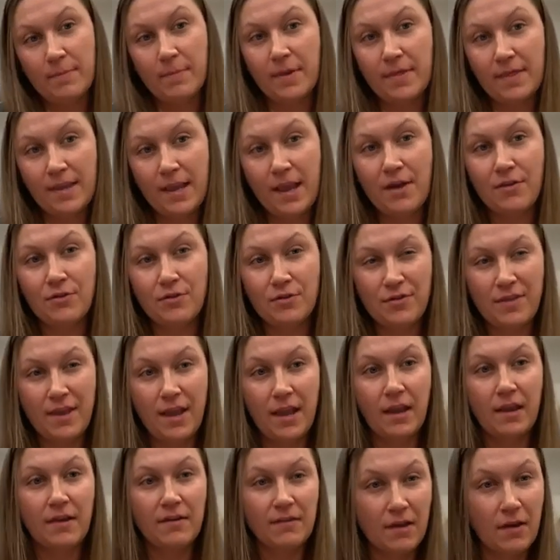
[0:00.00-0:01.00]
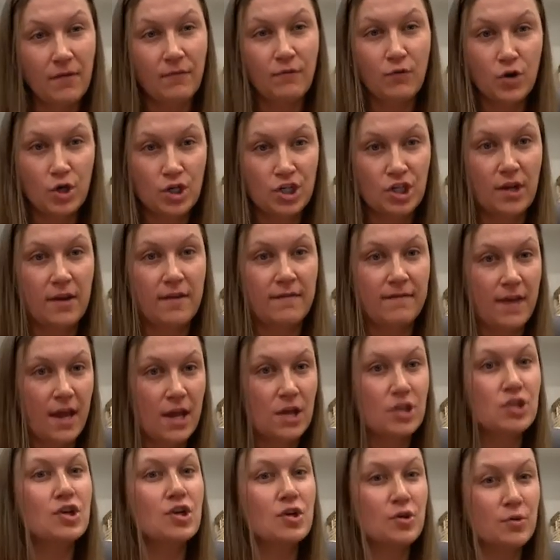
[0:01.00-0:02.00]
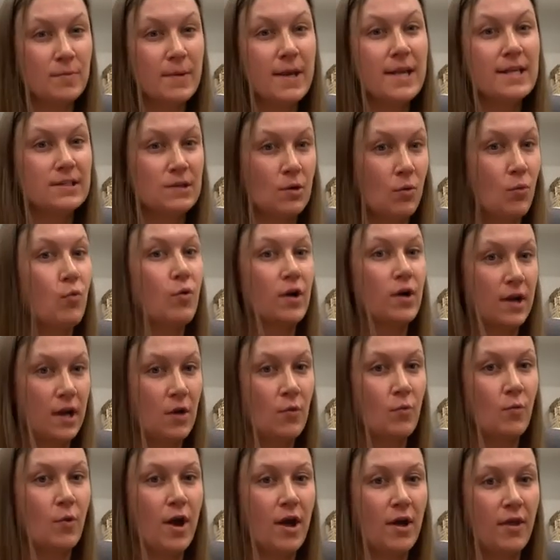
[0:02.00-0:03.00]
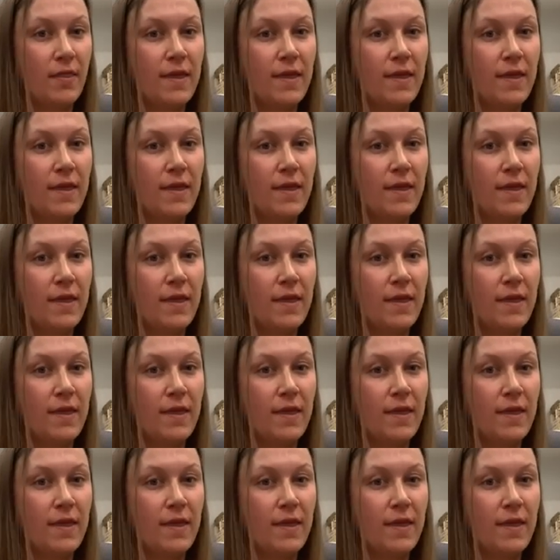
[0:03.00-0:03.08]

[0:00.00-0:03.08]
But the other thing, unfortunately, if that tube isn't working well,